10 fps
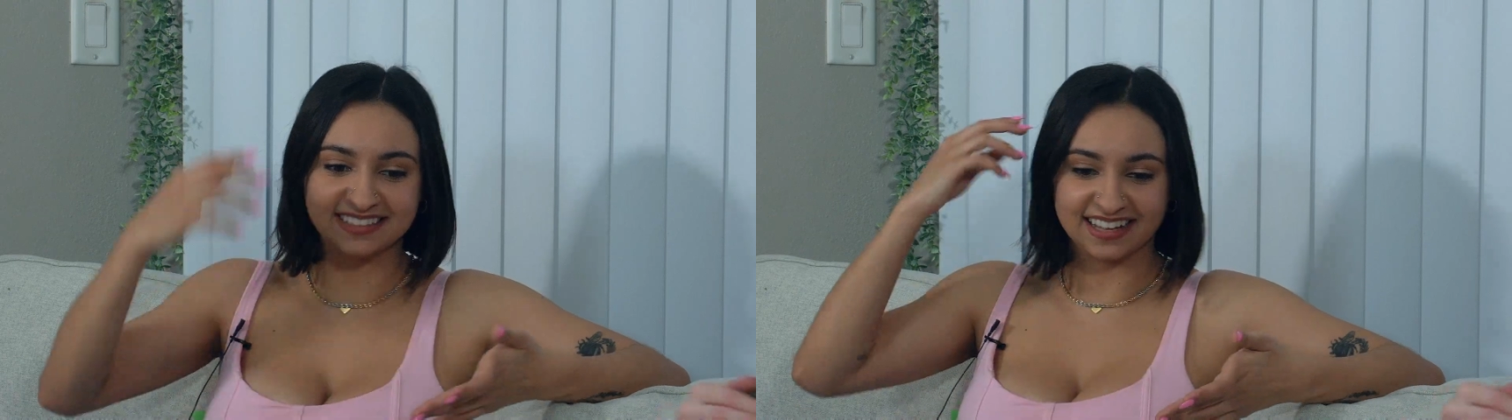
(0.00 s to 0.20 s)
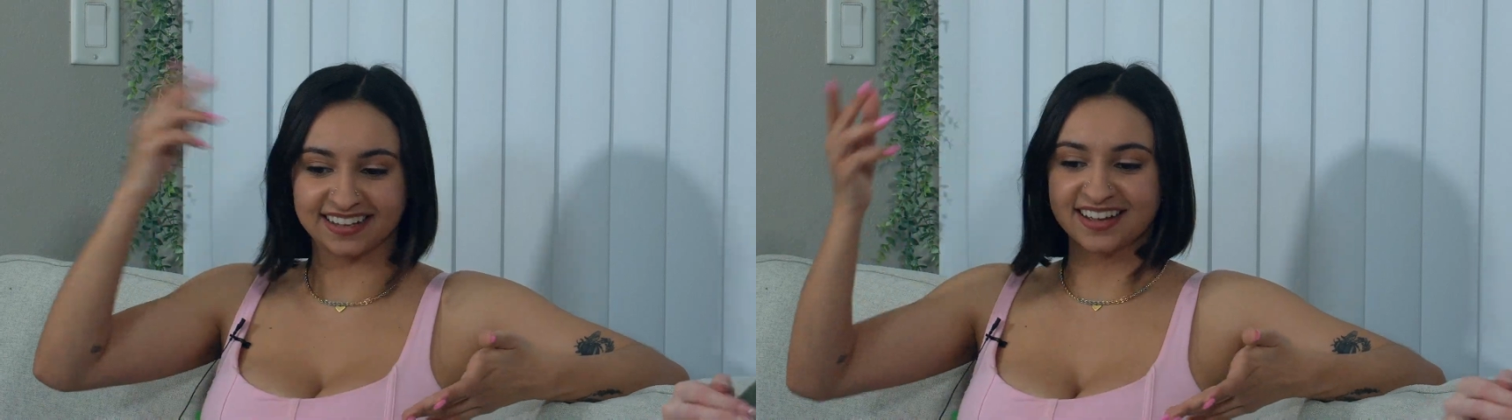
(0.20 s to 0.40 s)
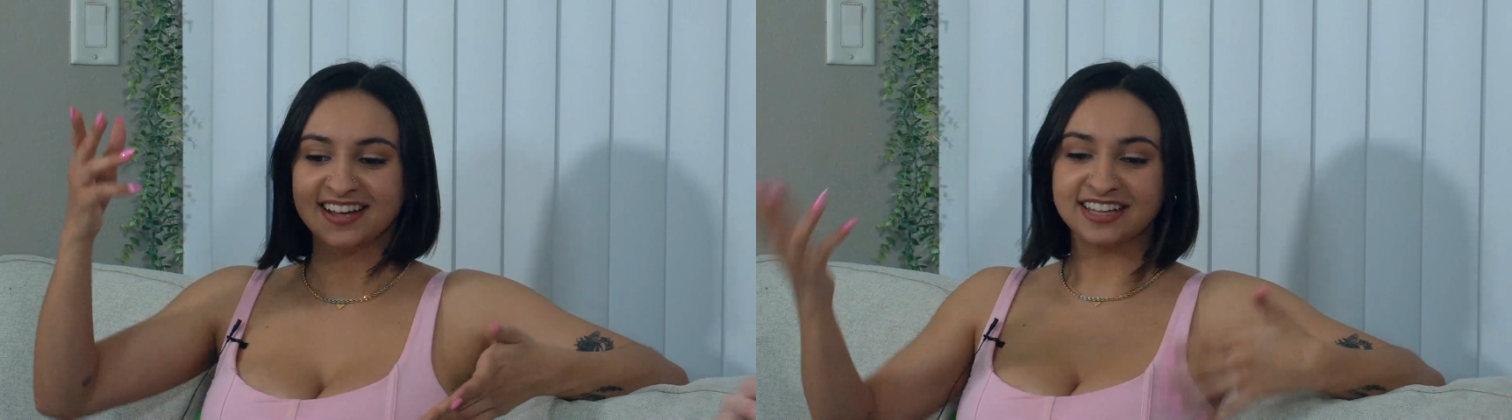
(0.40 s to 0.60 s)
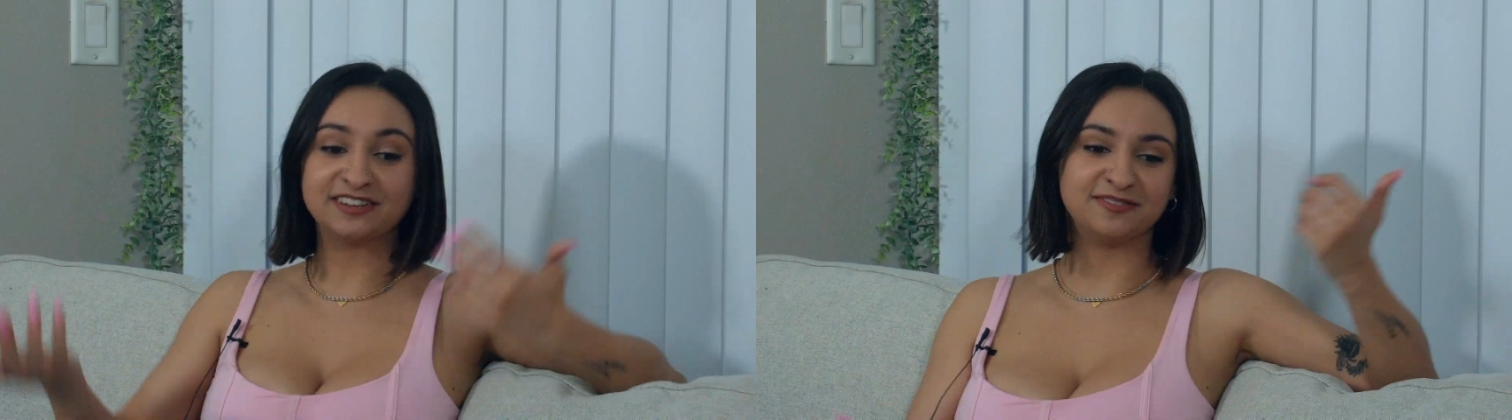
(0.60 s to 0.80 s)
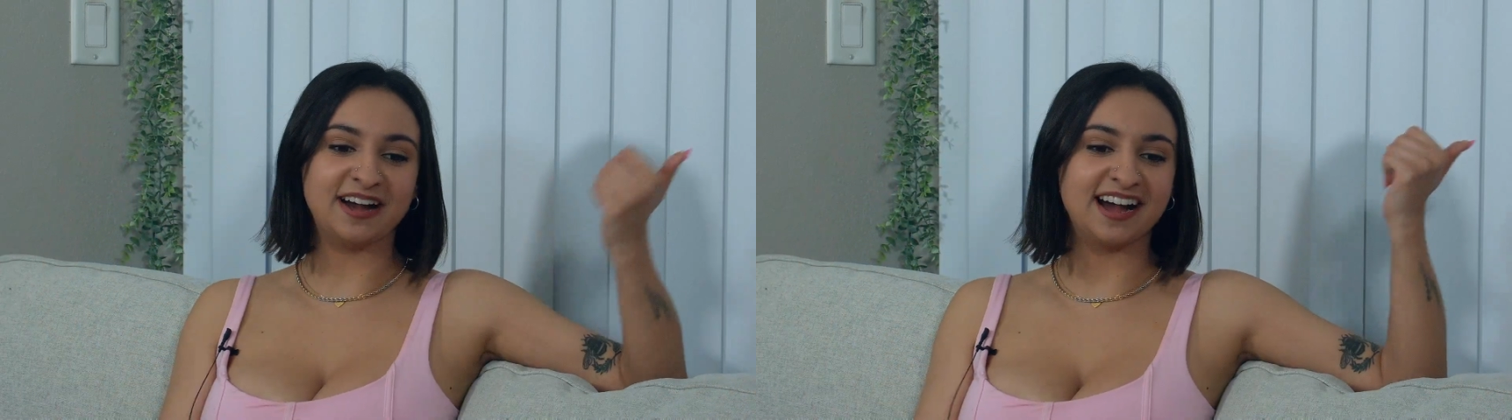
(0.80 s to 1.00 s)
And
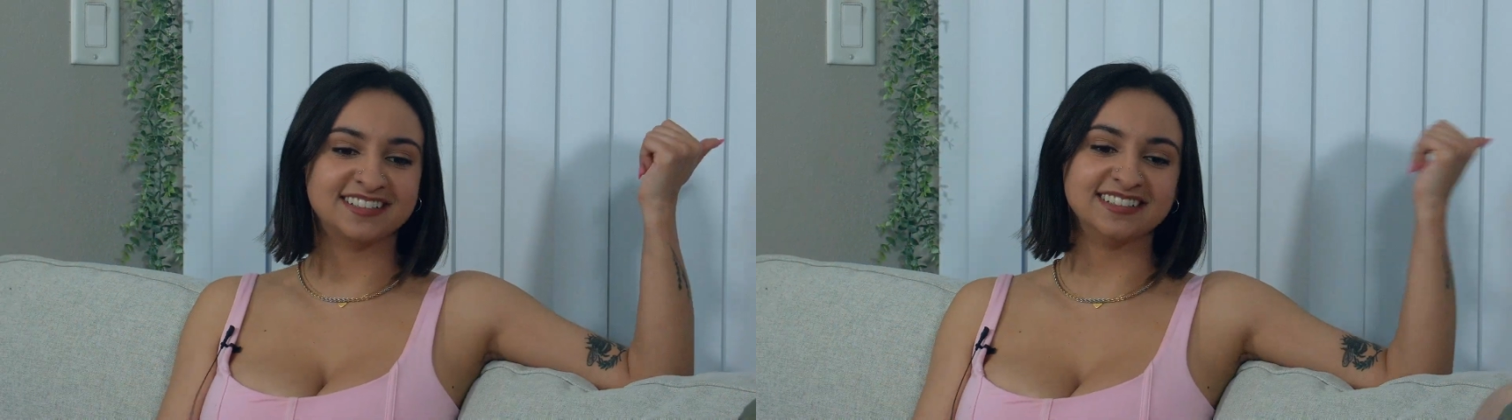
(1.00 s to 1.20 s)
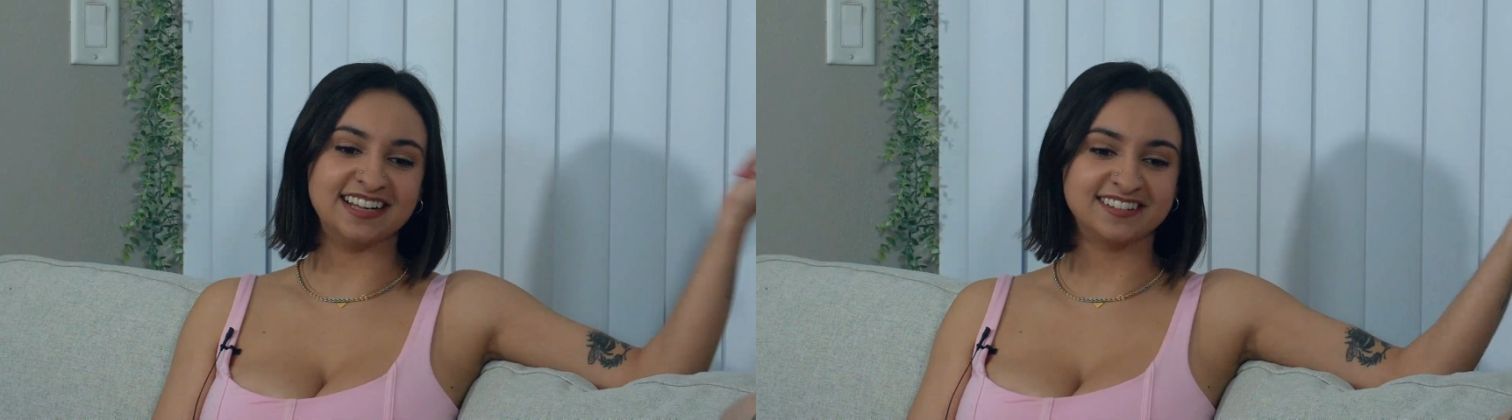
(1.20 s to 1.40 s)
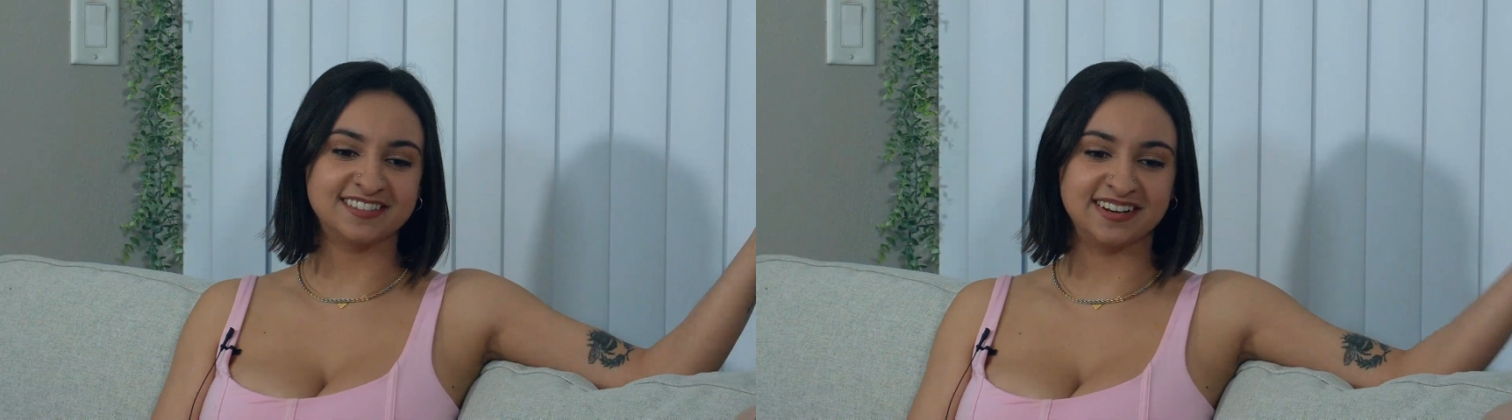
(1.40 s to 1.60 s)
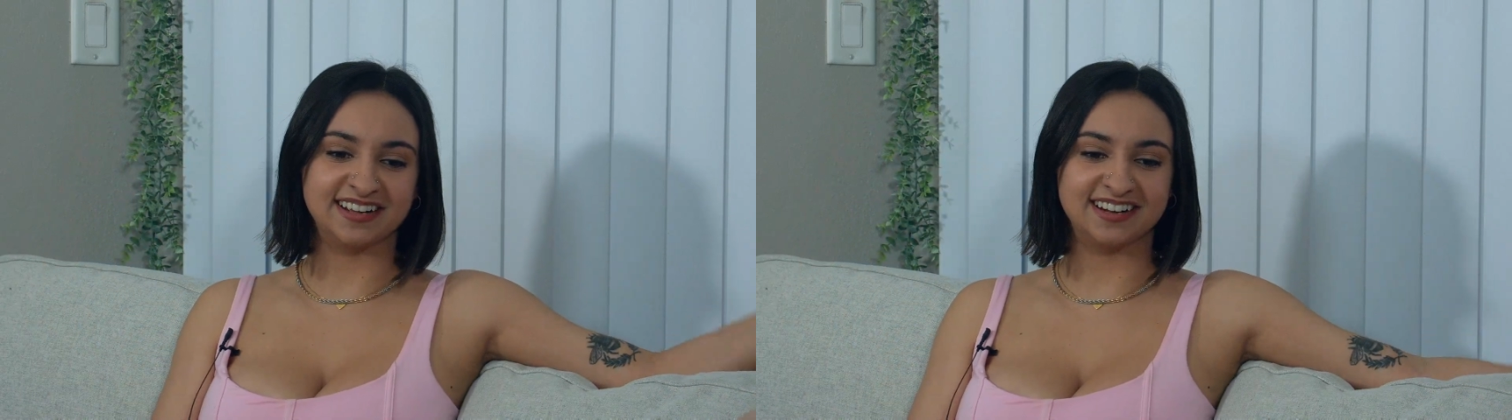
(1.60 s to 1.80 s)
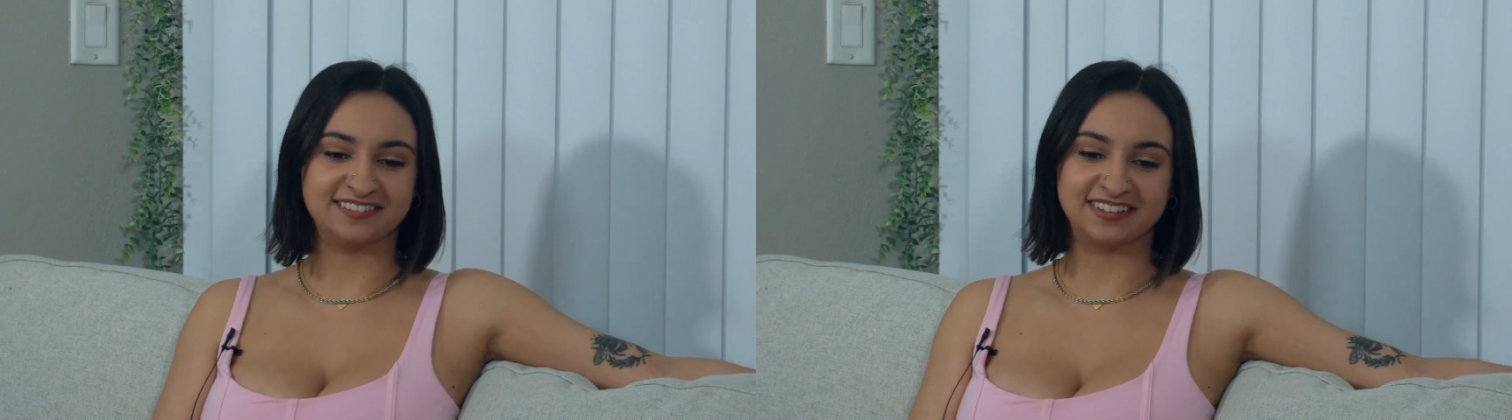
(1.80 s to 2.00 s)
like actually
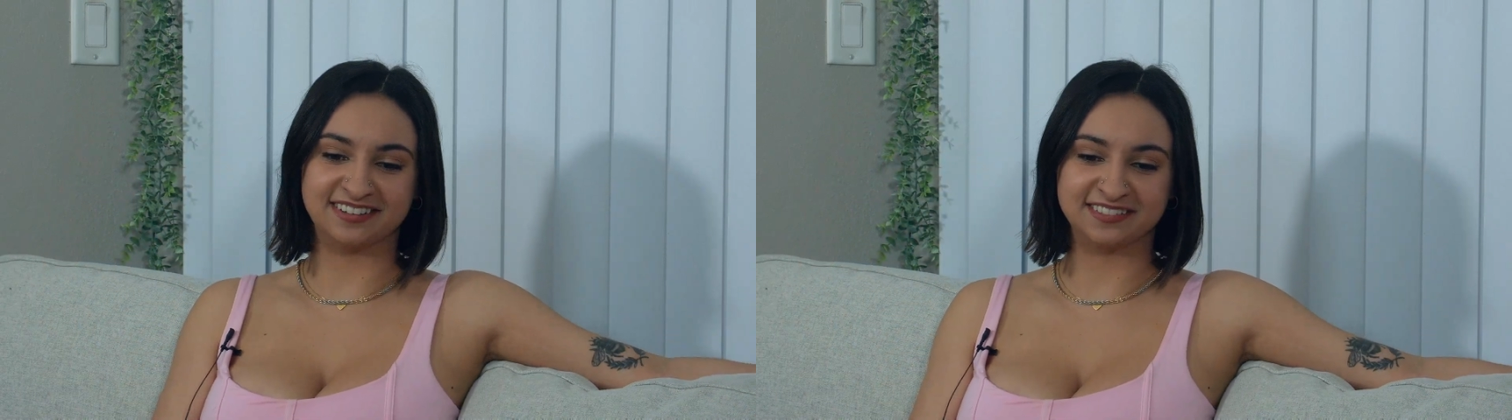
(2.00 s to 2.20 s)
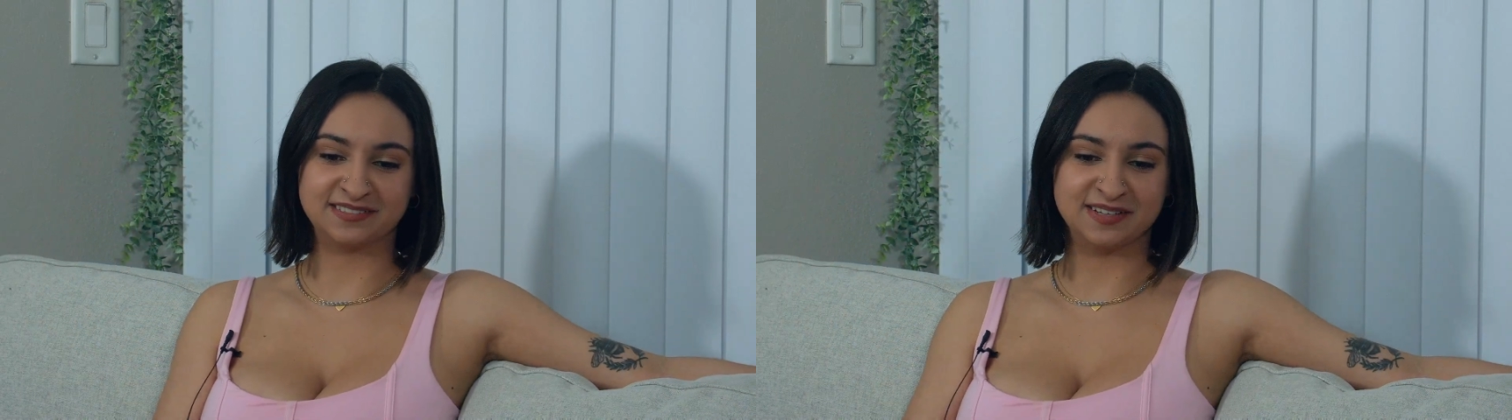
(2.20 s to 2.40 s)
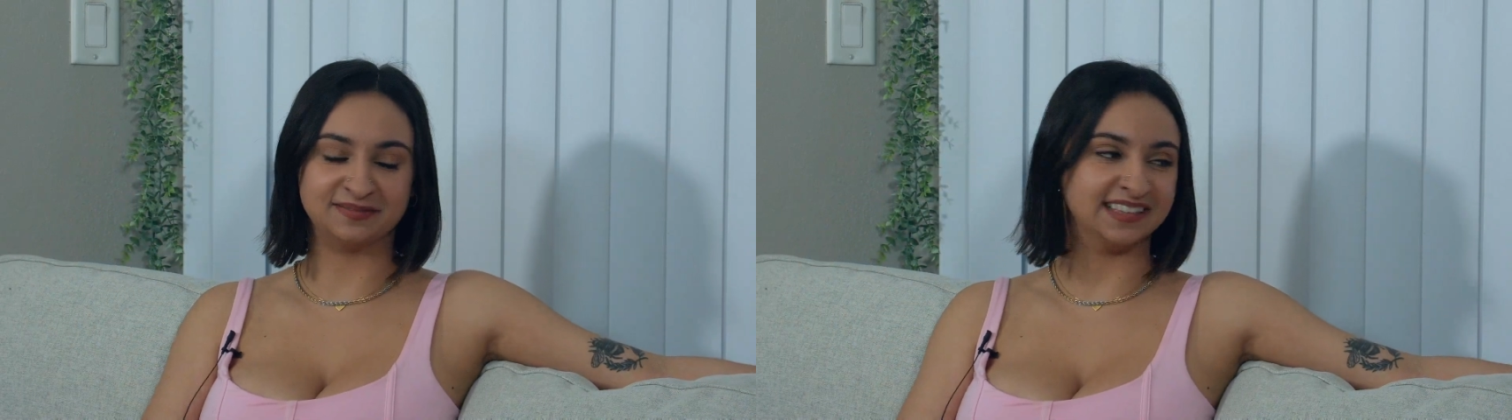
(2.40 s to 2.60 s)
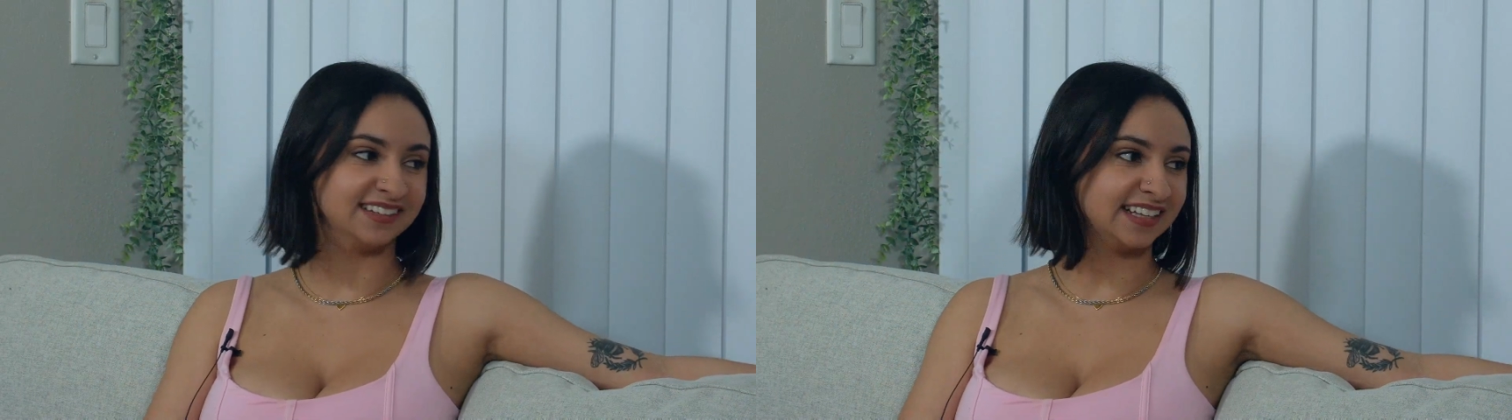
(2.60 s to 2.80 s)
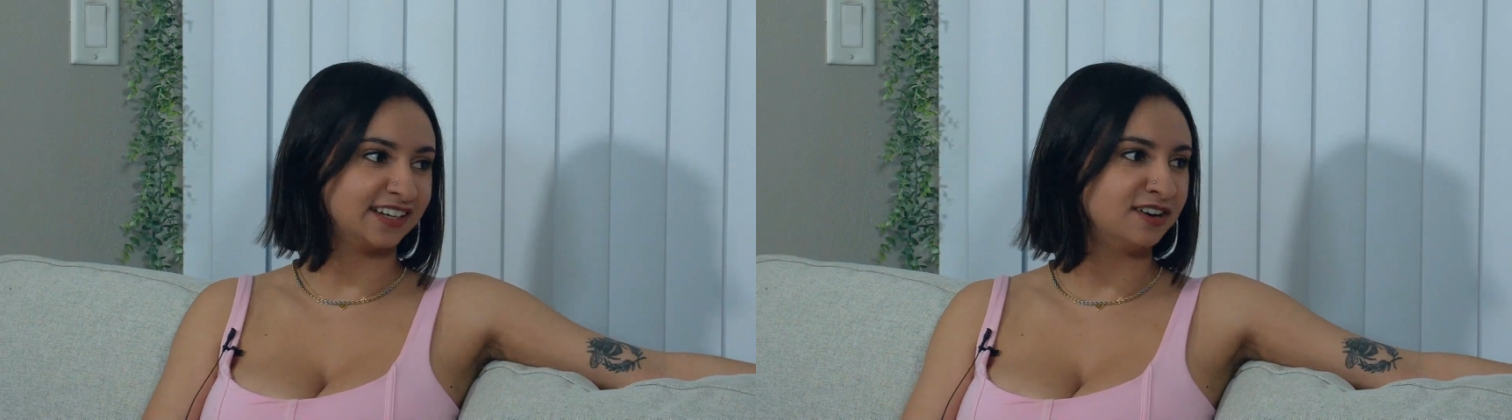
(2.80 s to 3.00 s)
yesterday when I was filming, they're like,